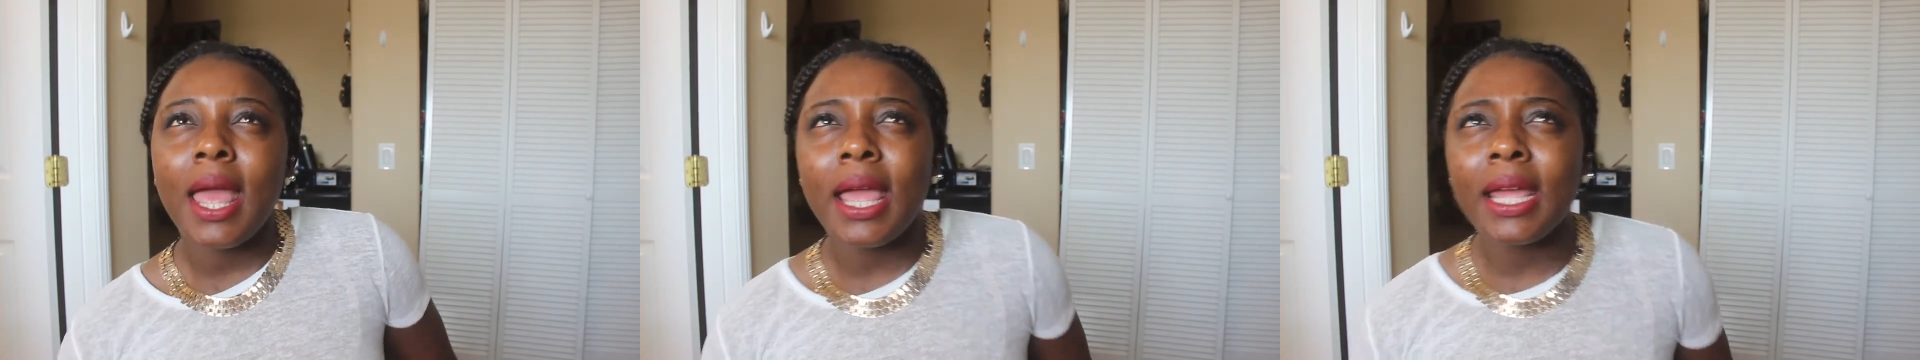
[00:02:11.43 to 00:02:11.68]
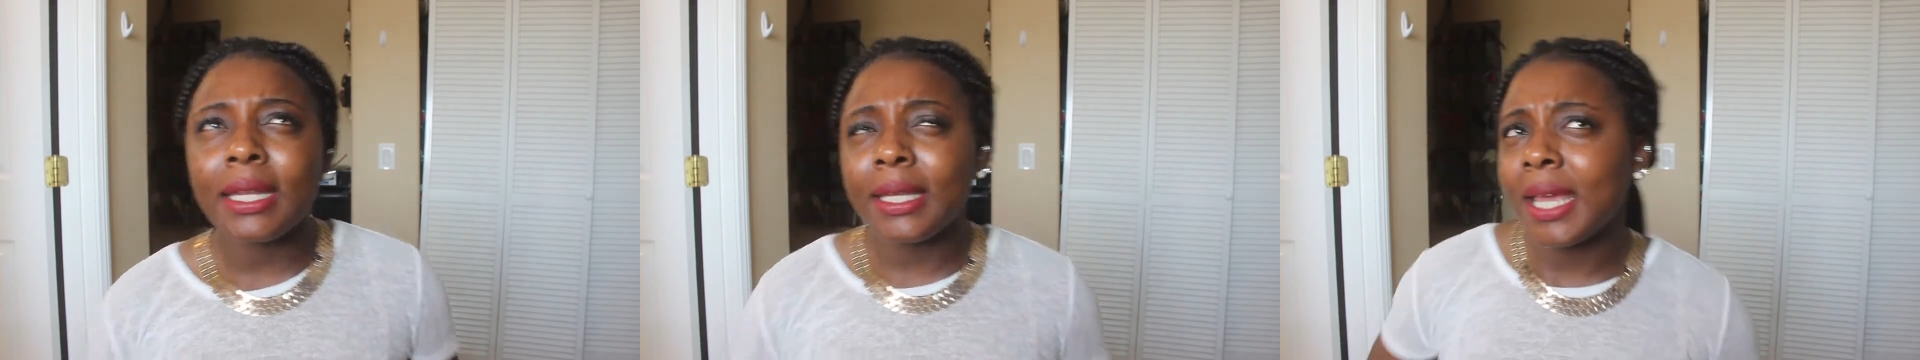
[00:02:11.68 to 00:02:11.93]

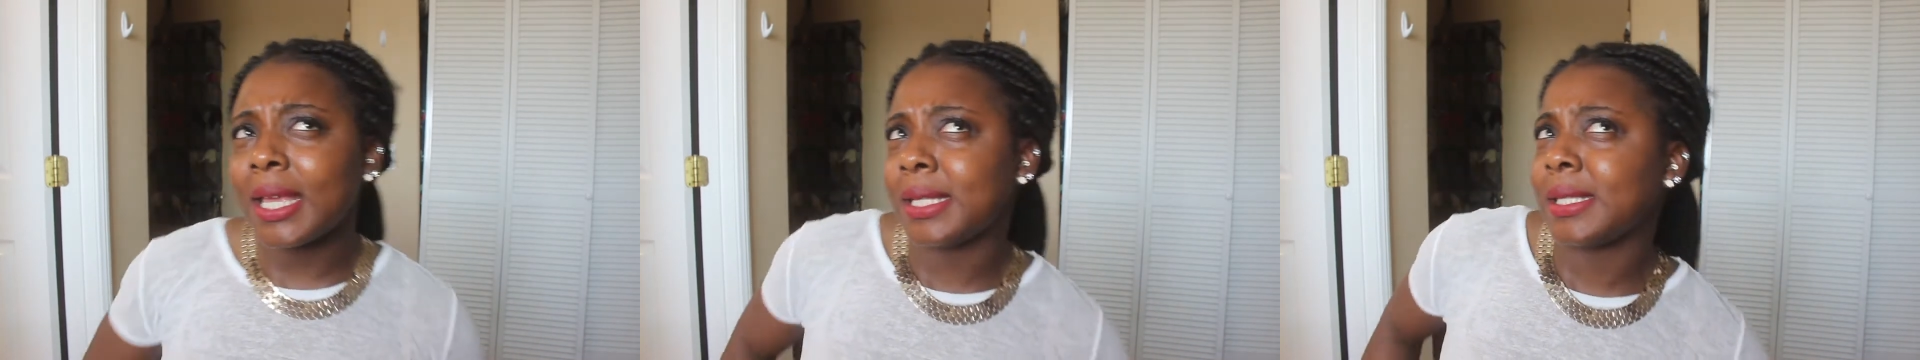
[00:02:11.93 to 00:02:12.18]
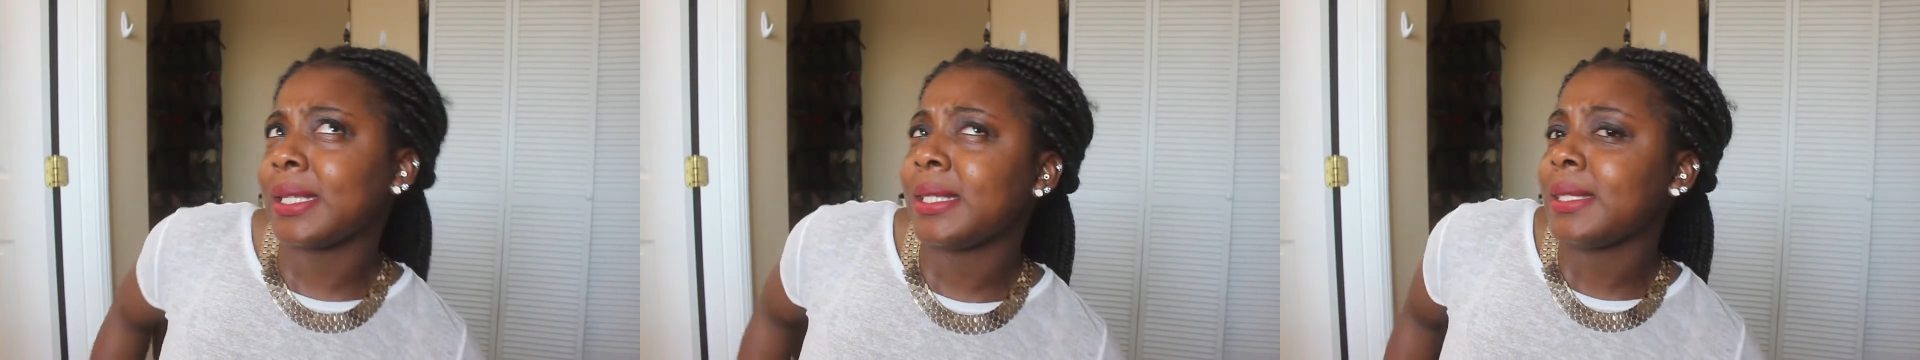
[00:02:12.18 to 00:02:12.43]
and there
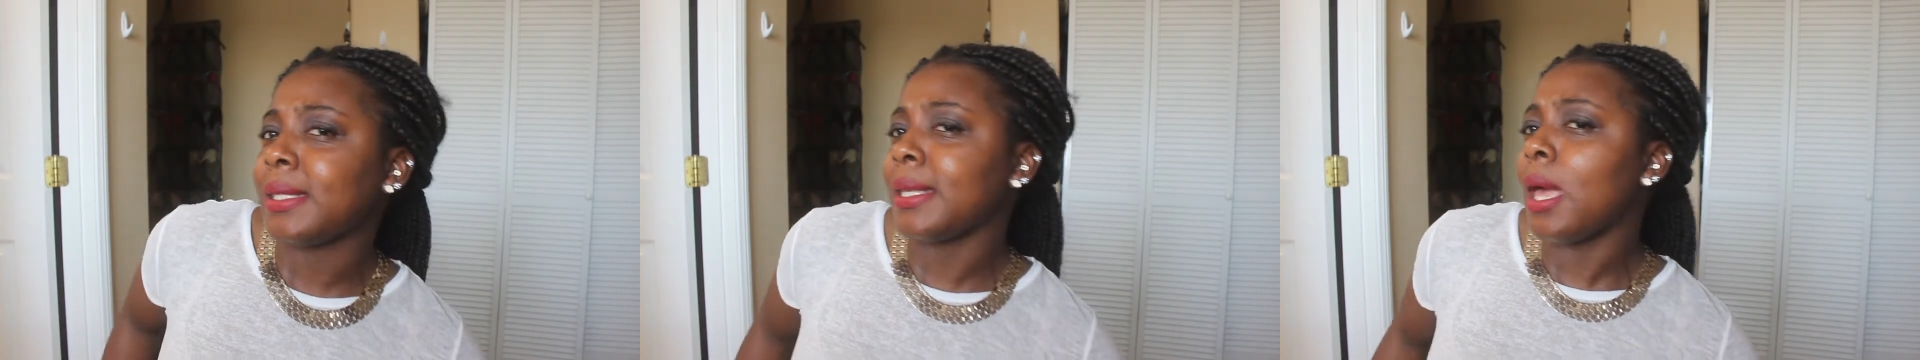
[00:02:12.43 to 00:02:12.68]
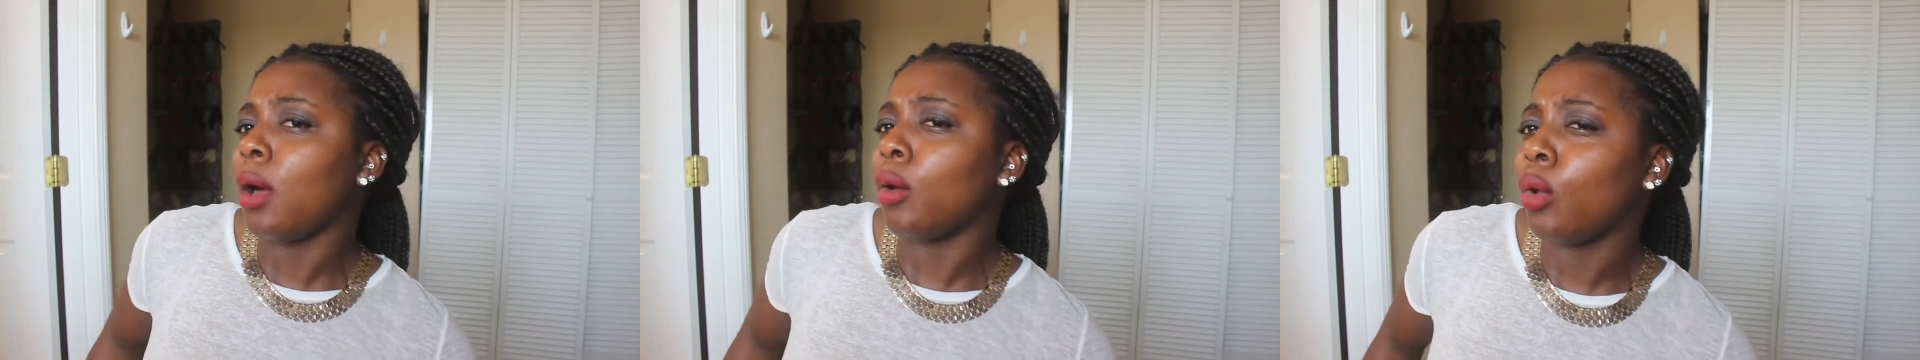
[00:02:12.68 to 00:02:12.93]
is a
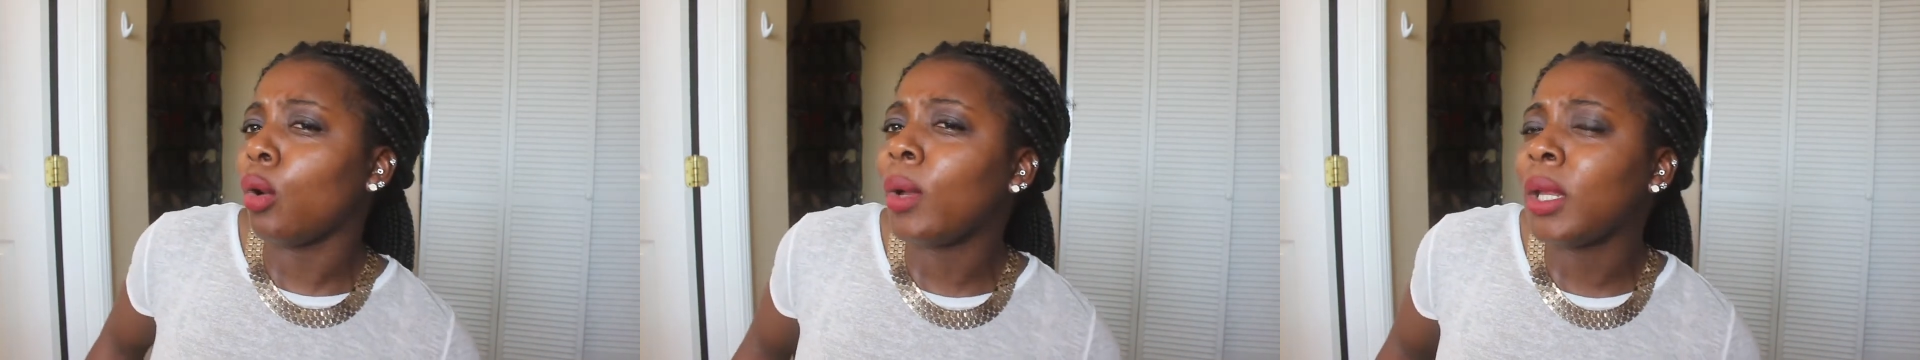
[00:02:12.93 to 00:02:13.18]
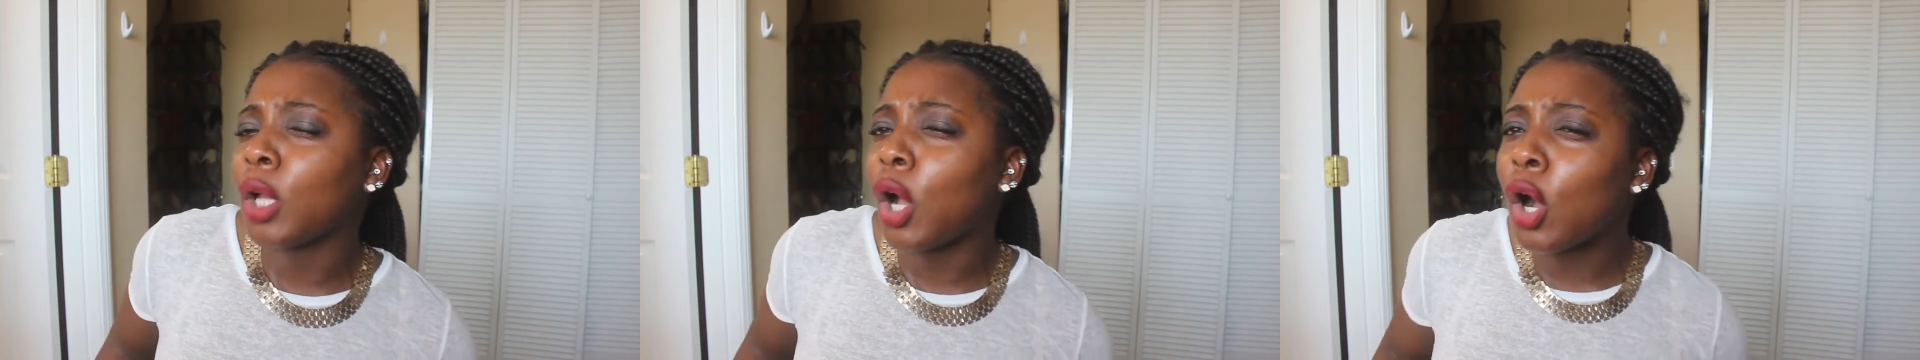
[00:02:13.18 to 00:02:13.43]
sale
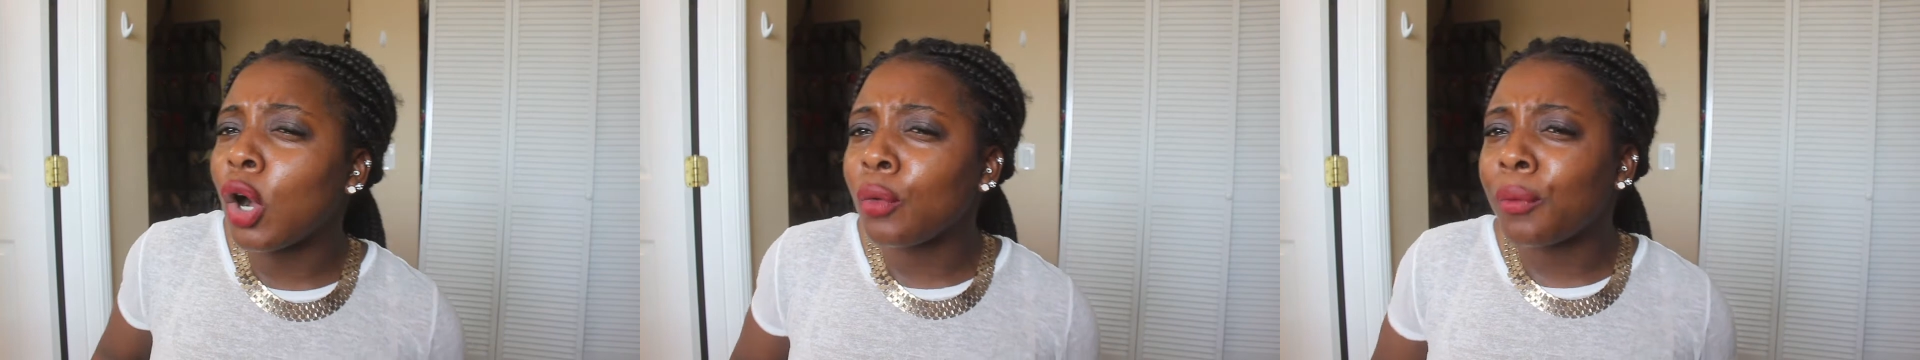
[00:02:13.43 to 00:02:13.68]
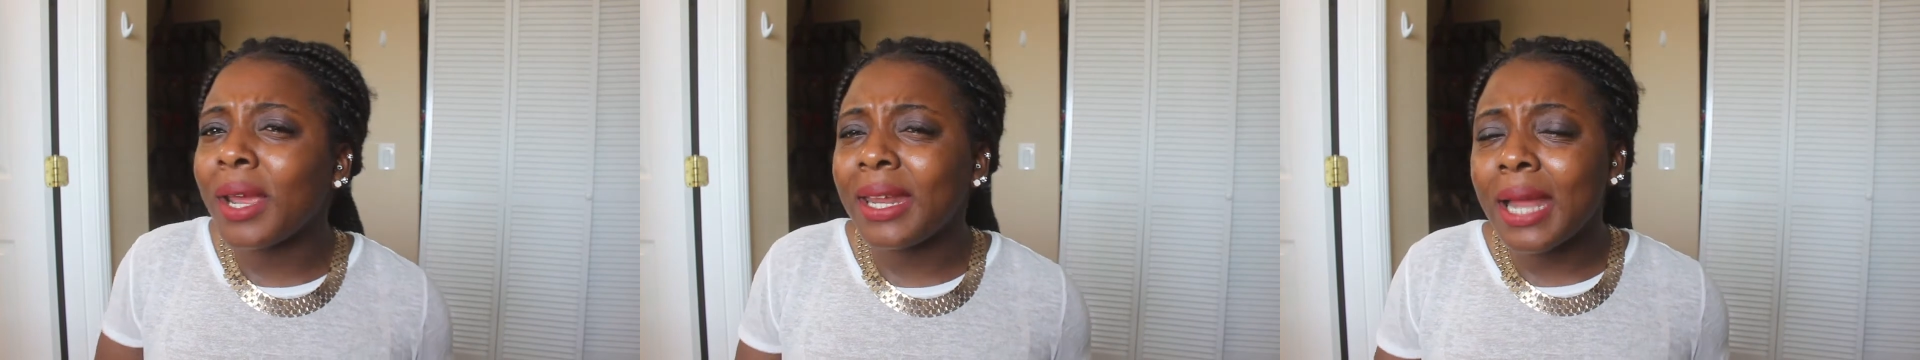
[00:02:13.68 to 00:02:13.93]
going
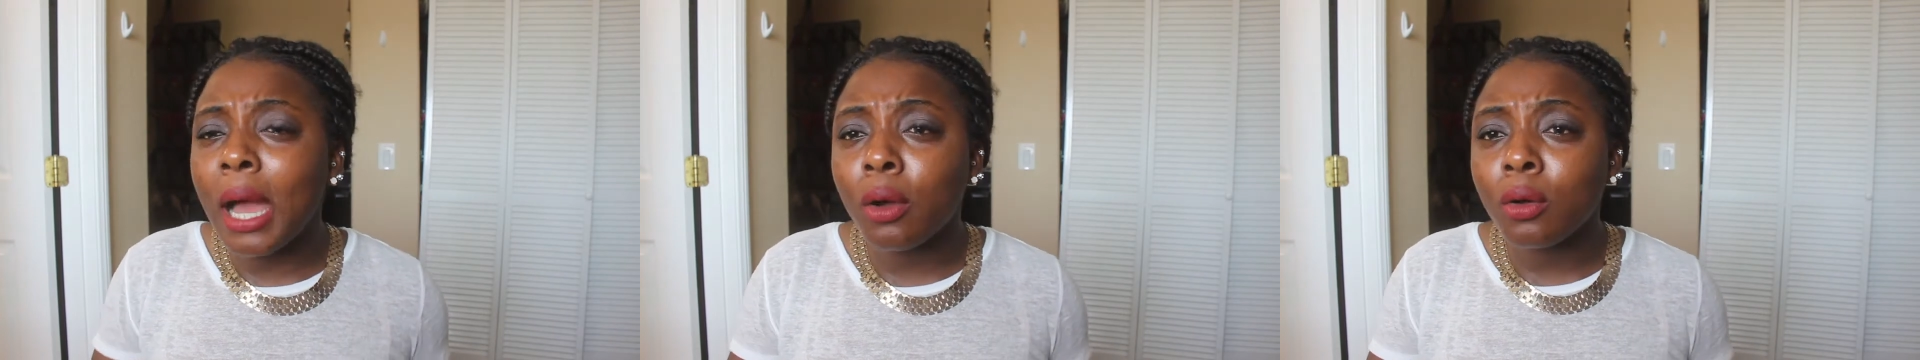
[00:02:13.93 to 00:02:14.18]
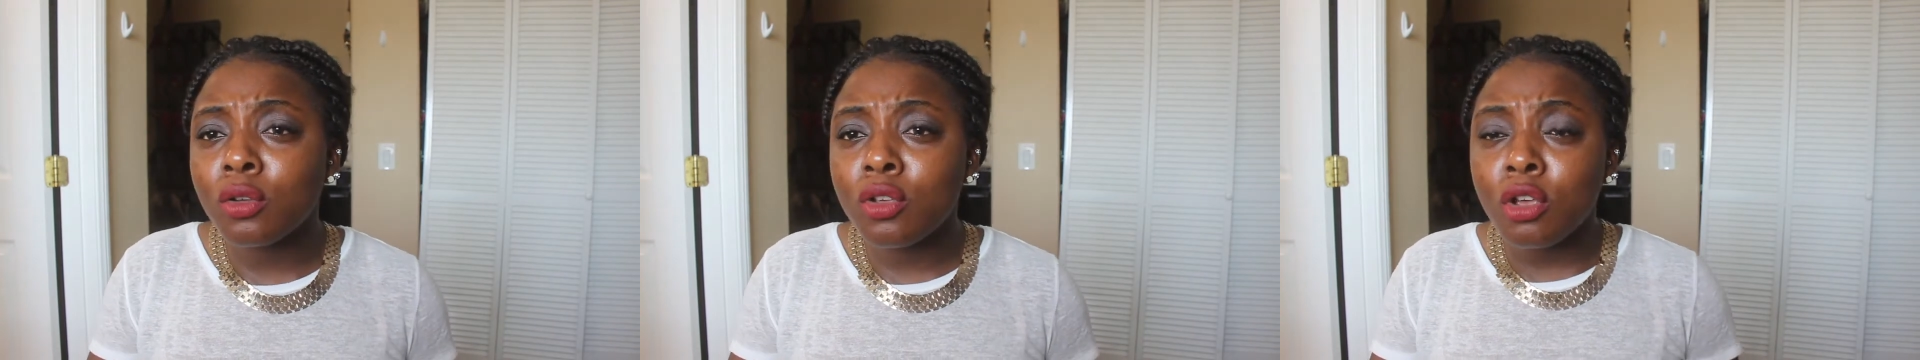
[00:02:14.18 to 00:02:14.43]
on right now